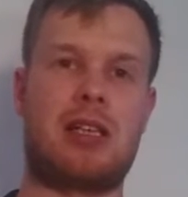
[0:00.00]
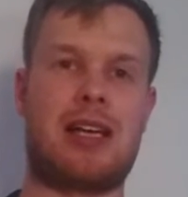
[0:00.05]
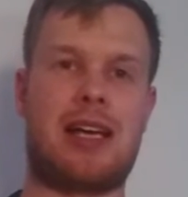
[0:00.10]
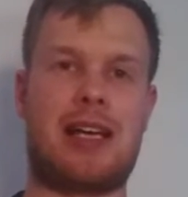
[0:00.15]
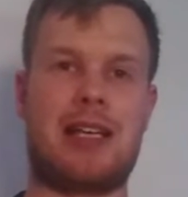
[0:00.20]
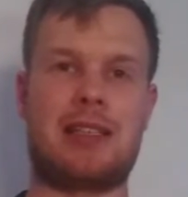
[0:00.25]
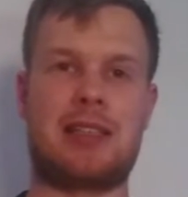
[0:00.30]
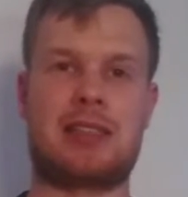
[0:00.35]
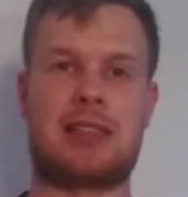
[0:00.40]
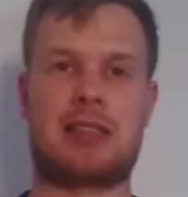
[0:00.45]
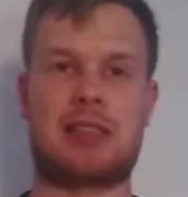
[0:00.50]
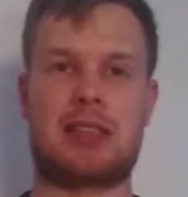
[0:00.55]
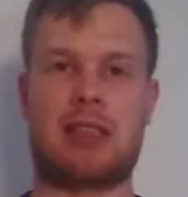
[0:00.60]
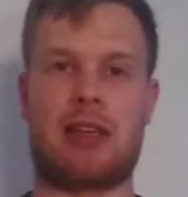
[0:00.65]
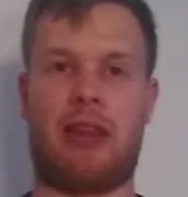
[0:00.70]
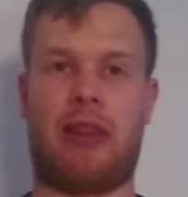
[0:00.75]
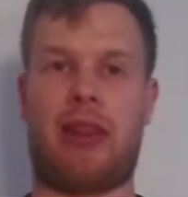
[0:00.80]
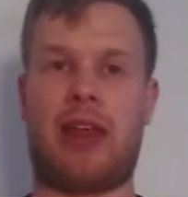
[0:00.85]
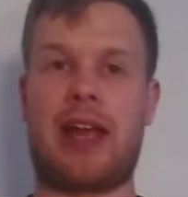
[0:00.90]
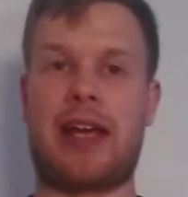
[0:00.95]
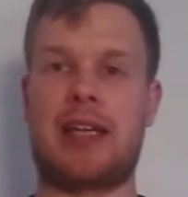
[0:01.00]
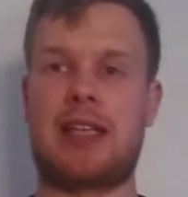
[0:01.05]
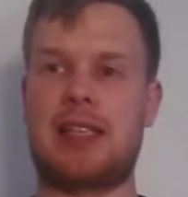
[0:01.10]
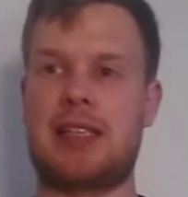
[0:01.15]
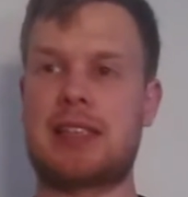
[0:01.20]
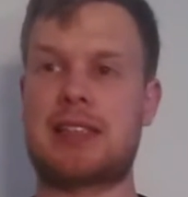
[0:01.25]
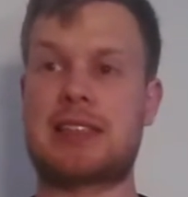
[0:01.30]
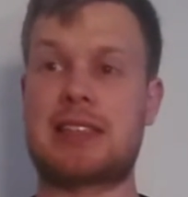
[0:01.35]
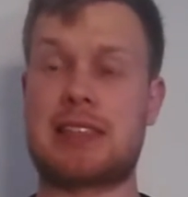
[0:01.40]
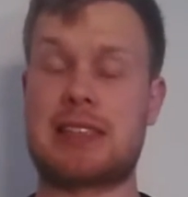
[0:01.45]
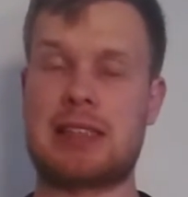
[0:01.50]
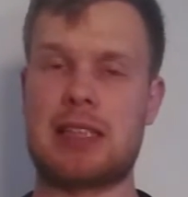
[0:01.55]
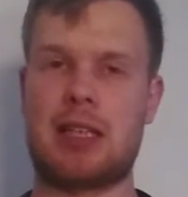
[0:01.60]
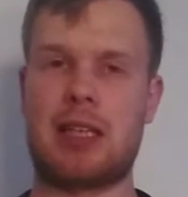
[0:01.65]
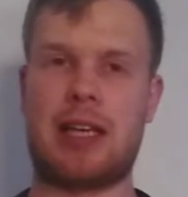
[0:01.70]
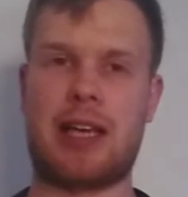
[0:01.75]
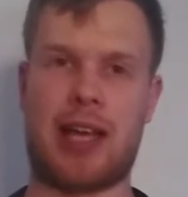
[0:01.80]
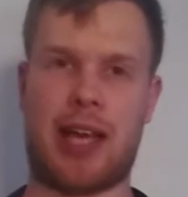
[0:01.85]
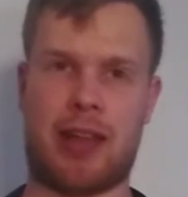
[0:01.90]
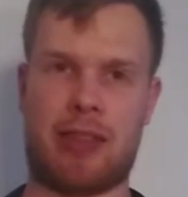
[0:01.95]
and
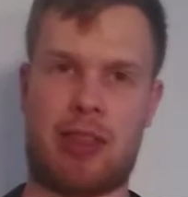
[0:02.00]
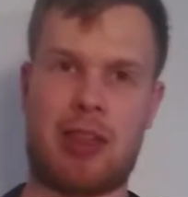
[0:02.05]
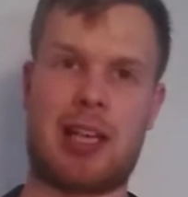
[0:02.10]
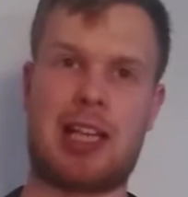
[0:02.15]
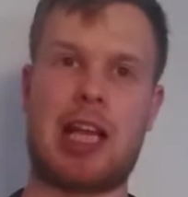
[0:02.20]
the